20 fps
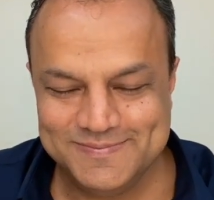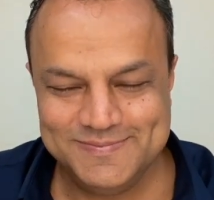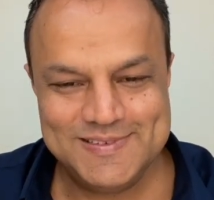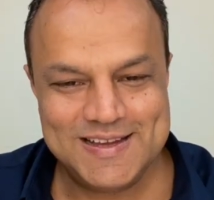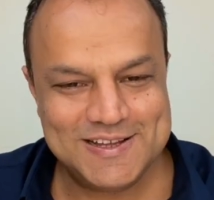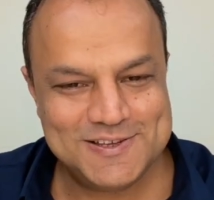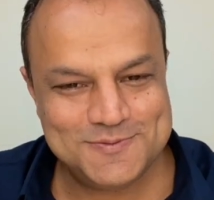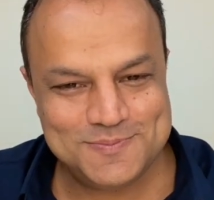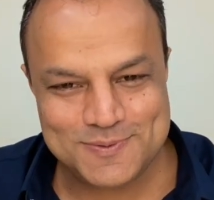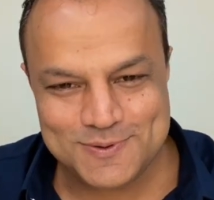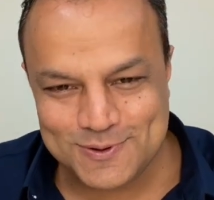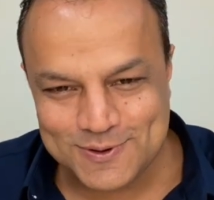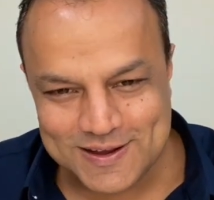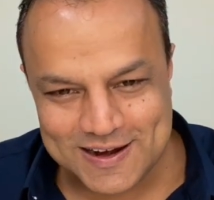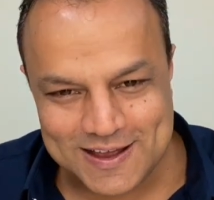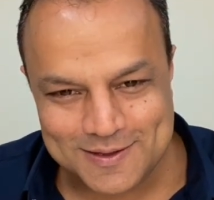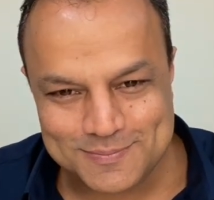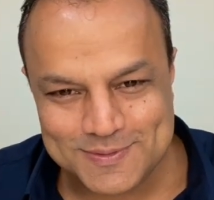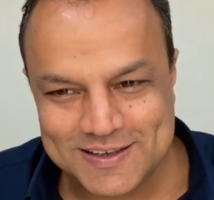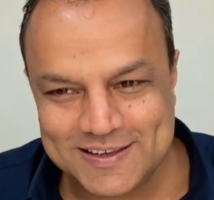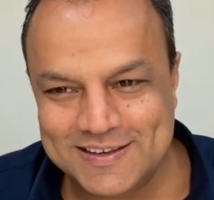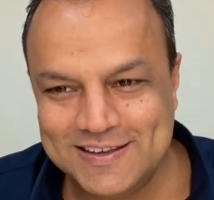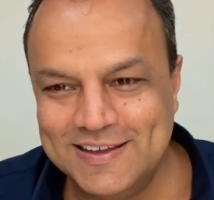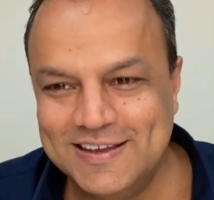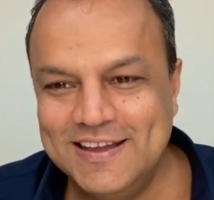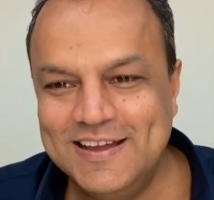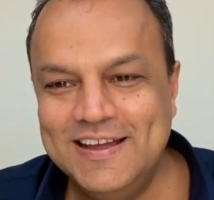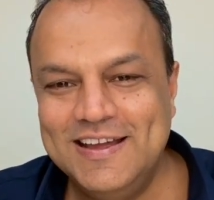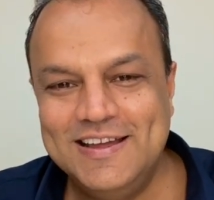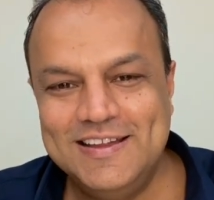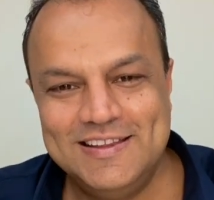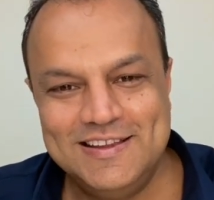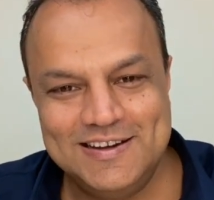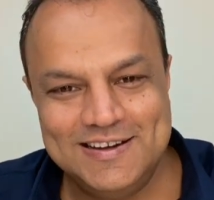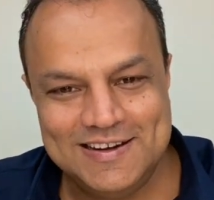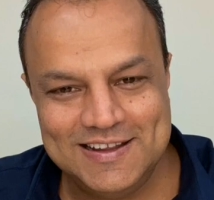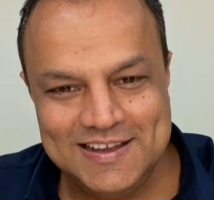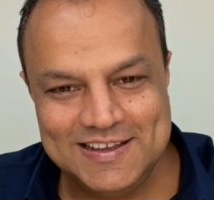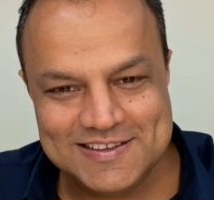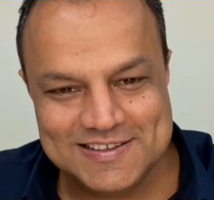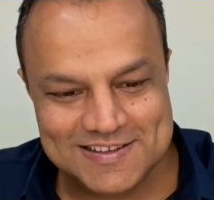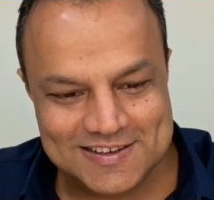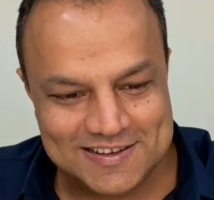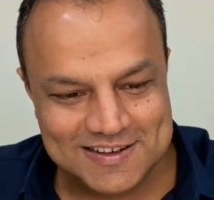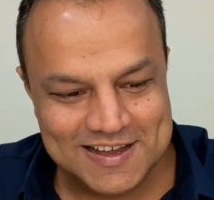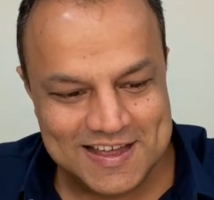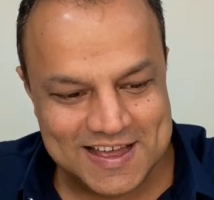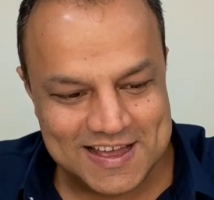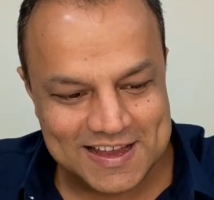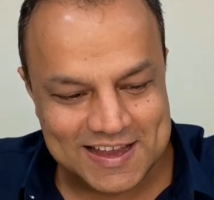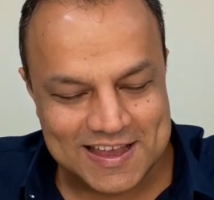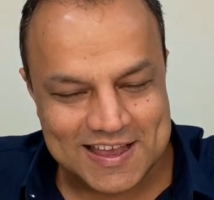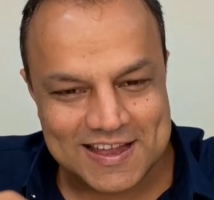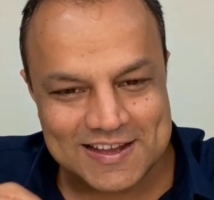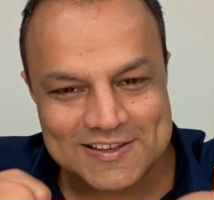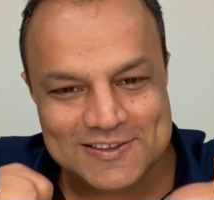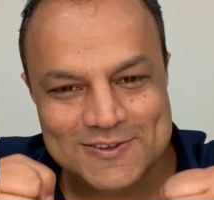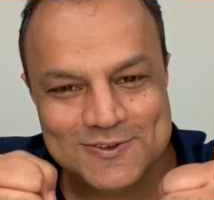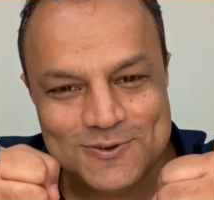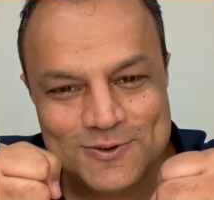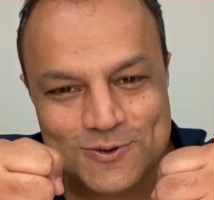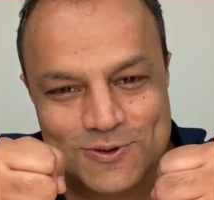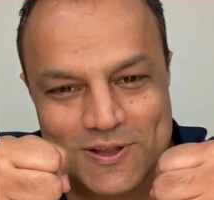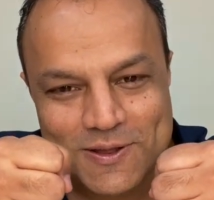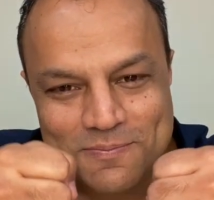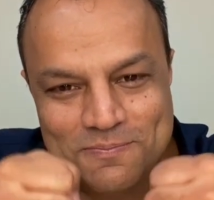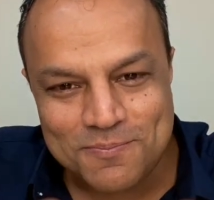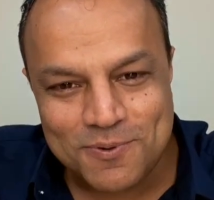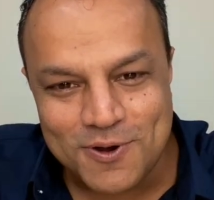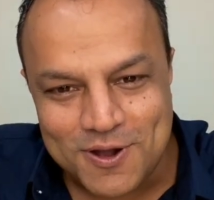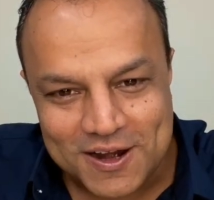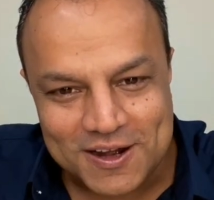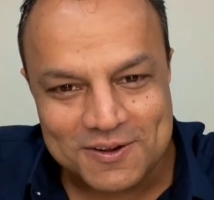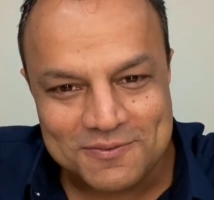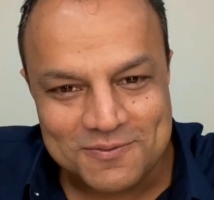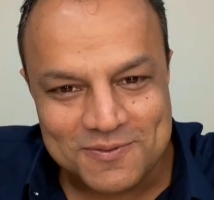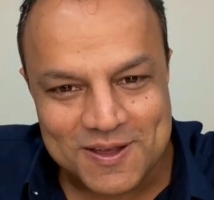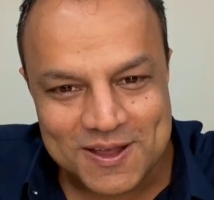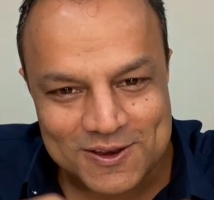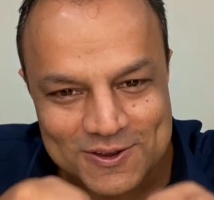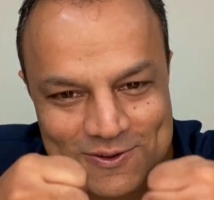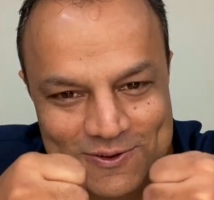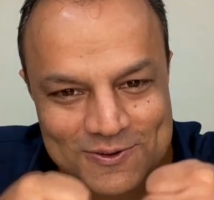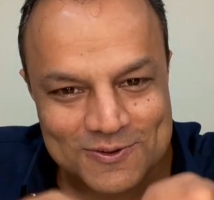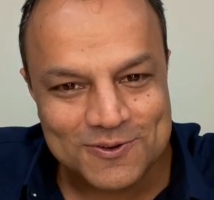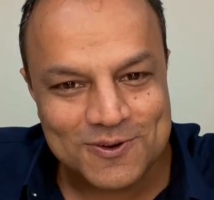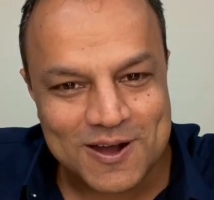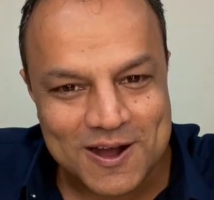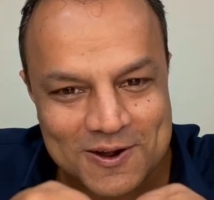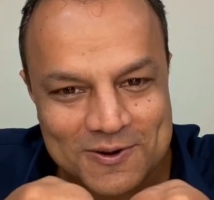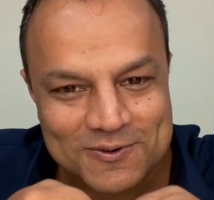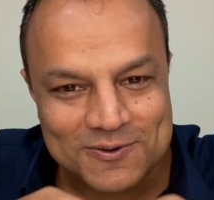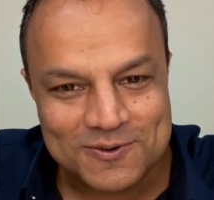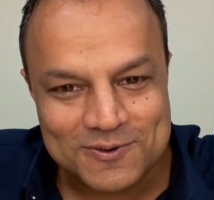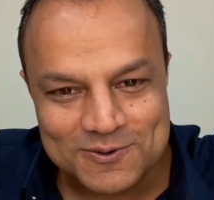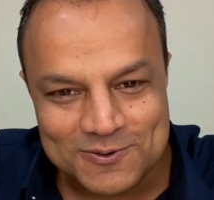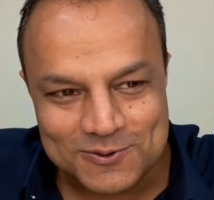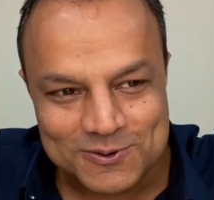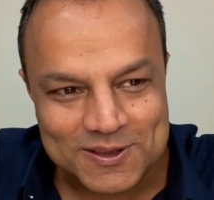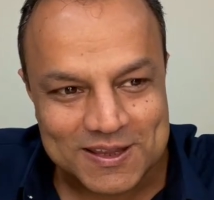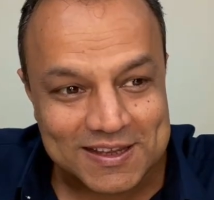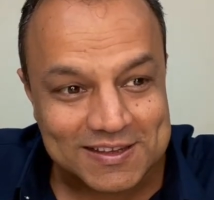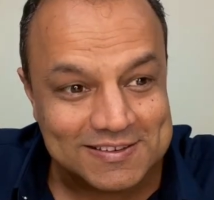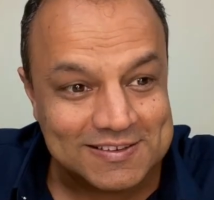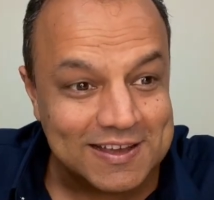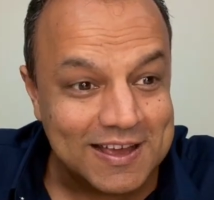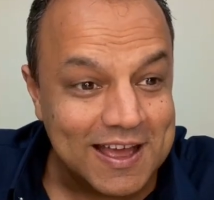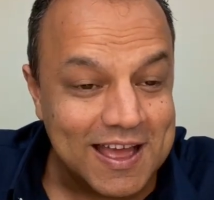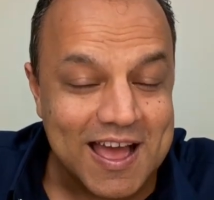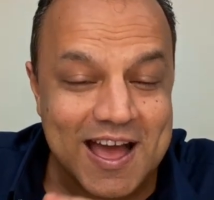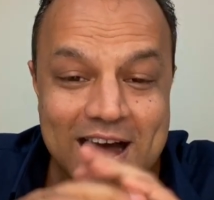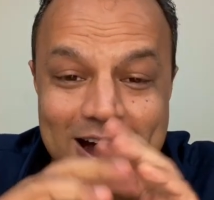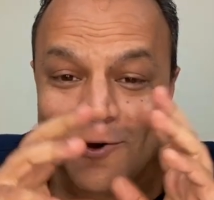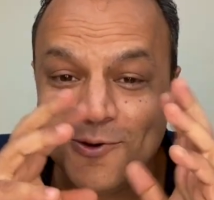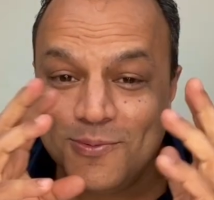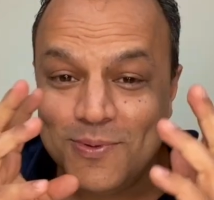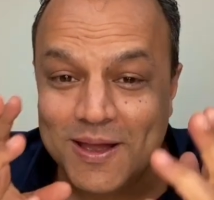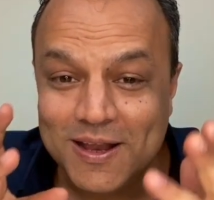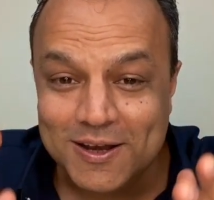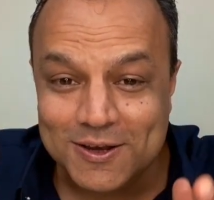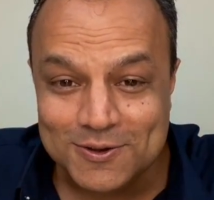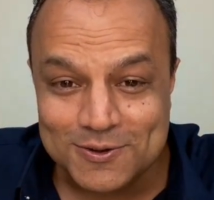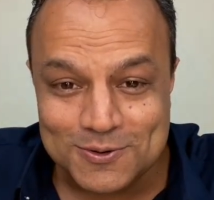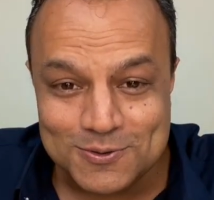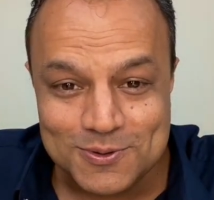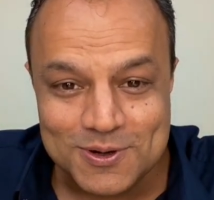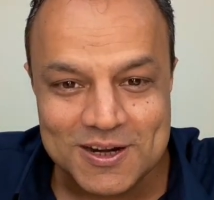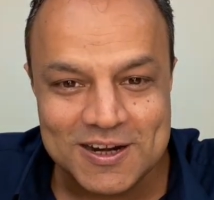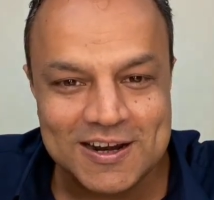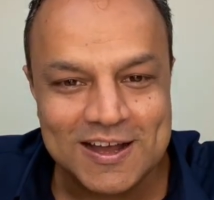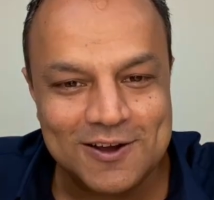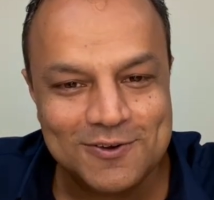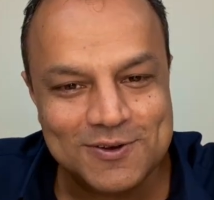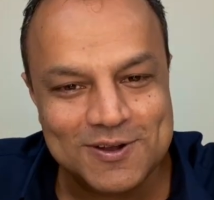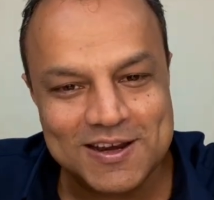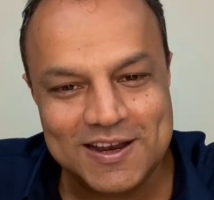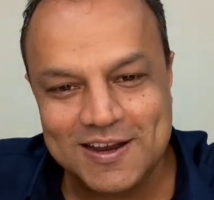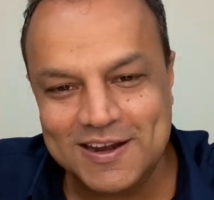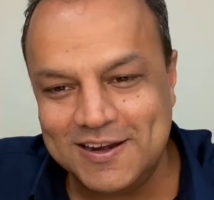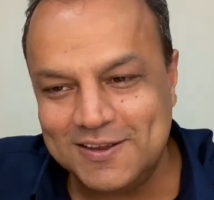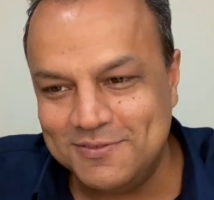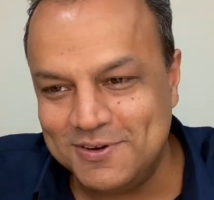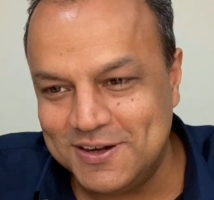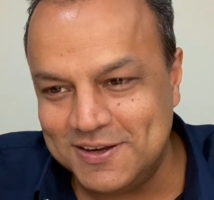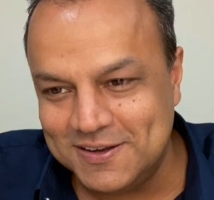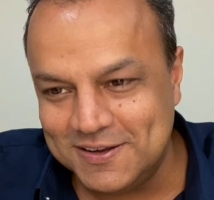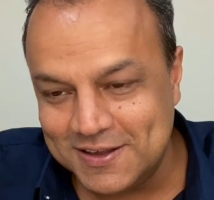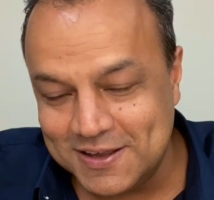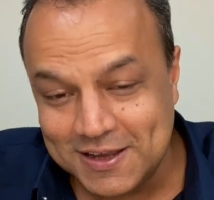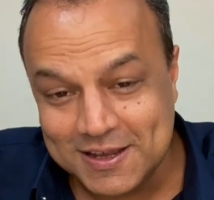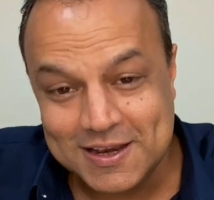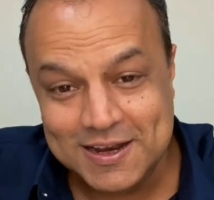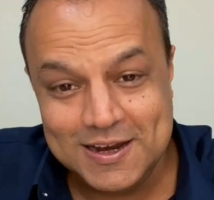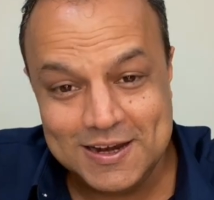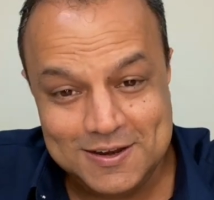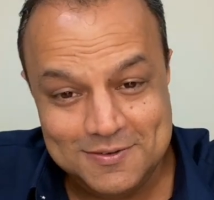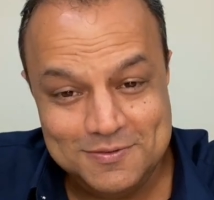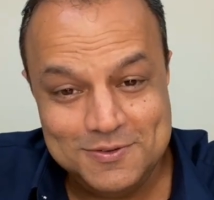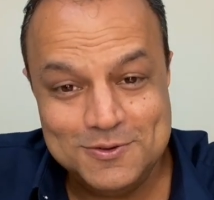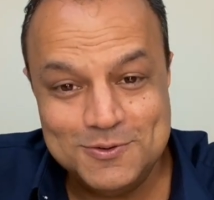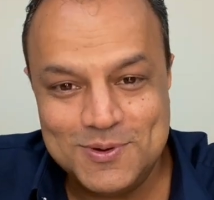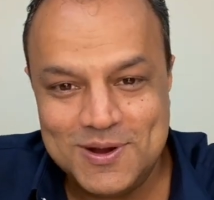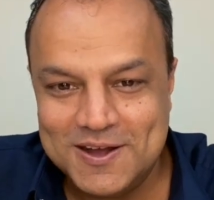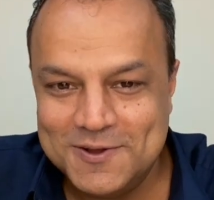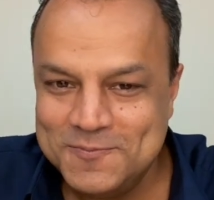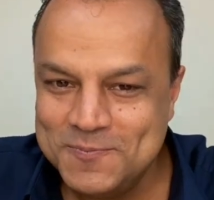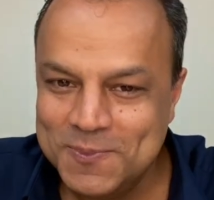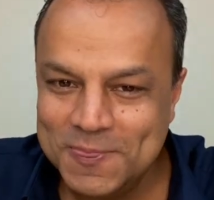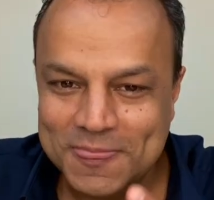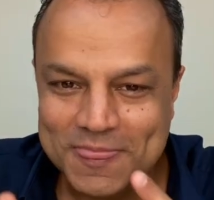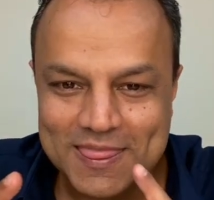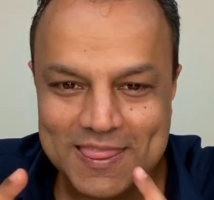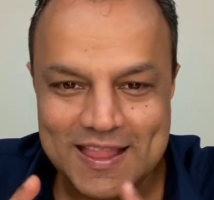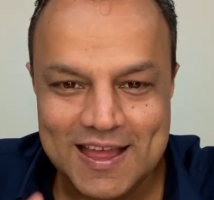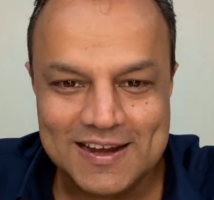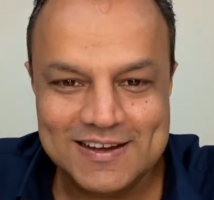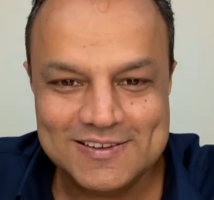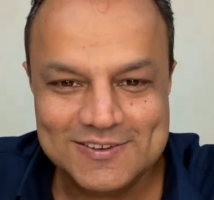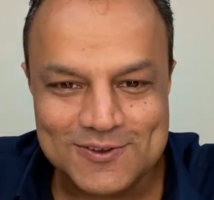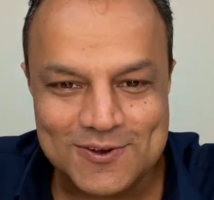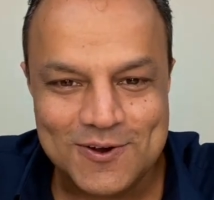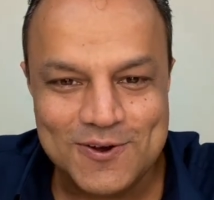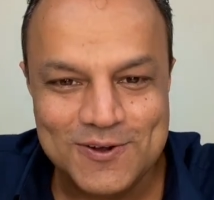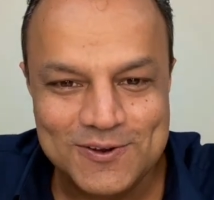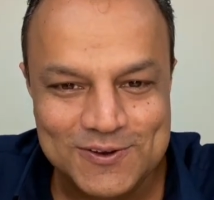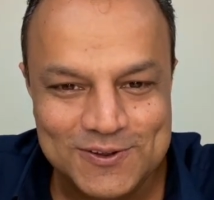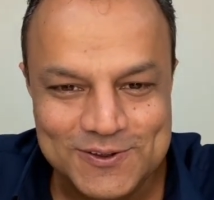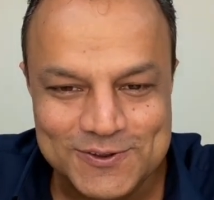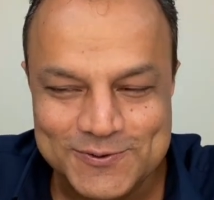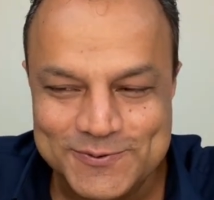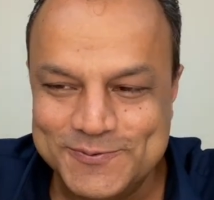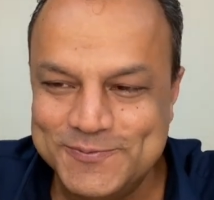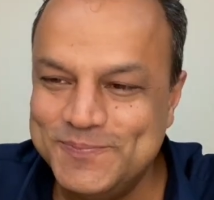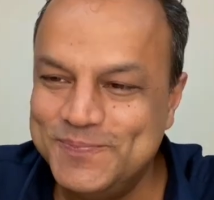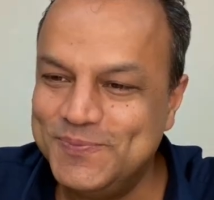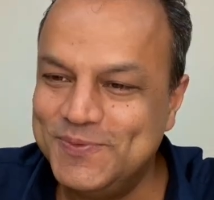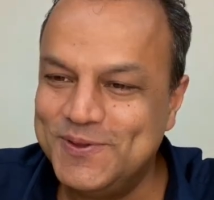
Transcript: that's programming the teacher gets you to the point where you know how to do things. How well you do it and how creative it is, creative you are, that's on you.